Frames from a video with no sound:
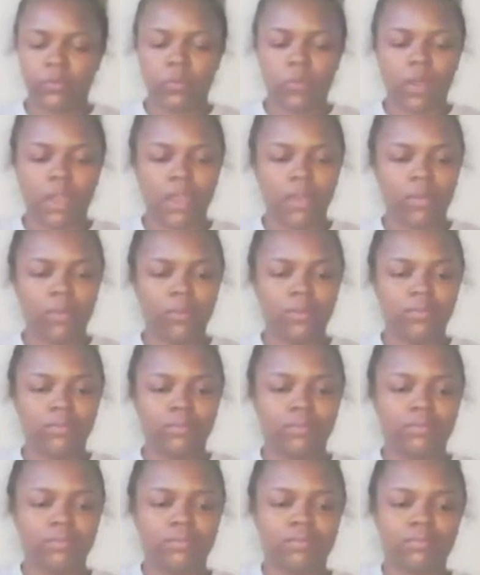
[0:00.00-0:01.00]
Wow.
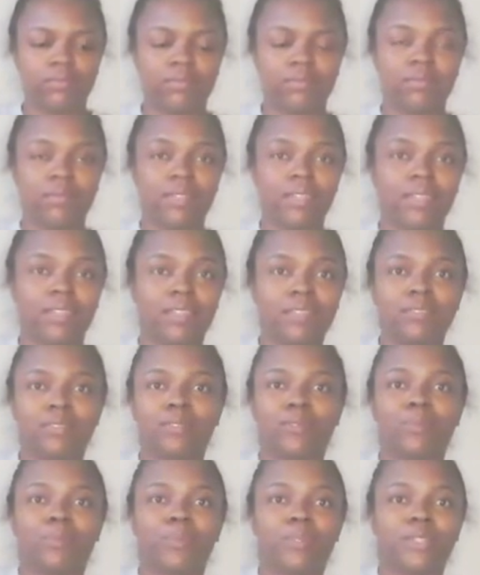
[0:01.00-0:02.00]
And
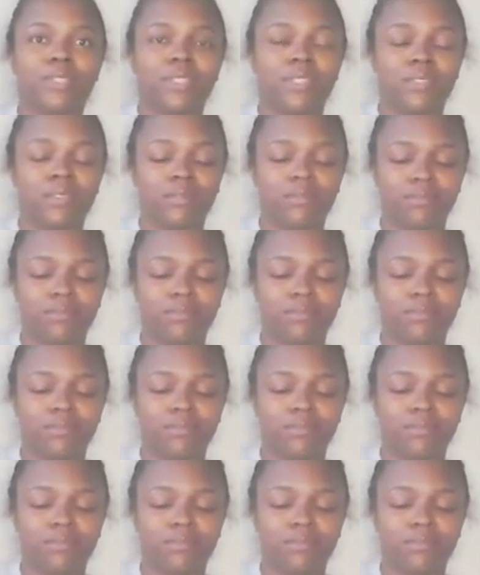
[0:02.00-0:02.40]
he's so pretty.